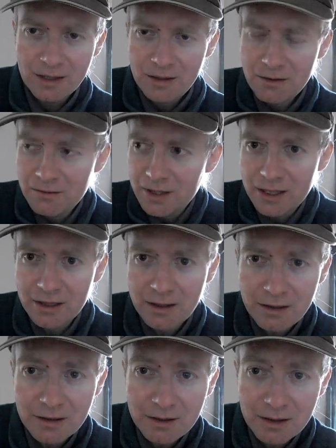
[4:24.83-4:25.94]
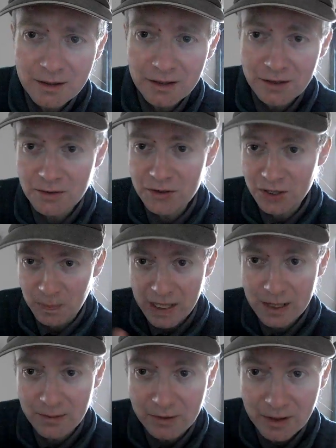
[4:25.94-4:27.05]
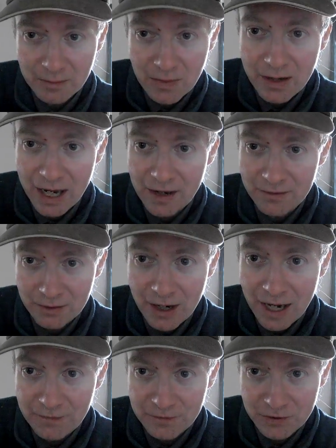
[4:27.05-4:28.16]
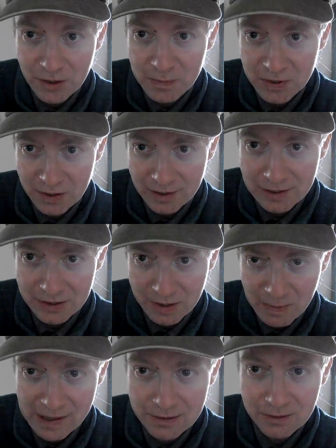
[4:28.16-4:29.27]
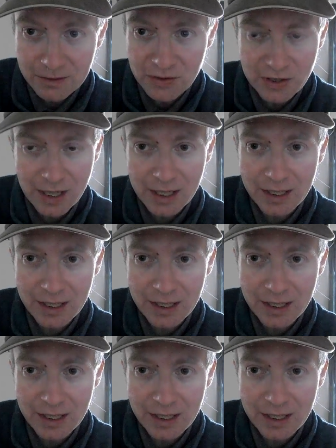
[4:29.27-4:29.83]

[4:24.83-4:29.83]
All the and of course the people that might not have jobs that are dependent on the state,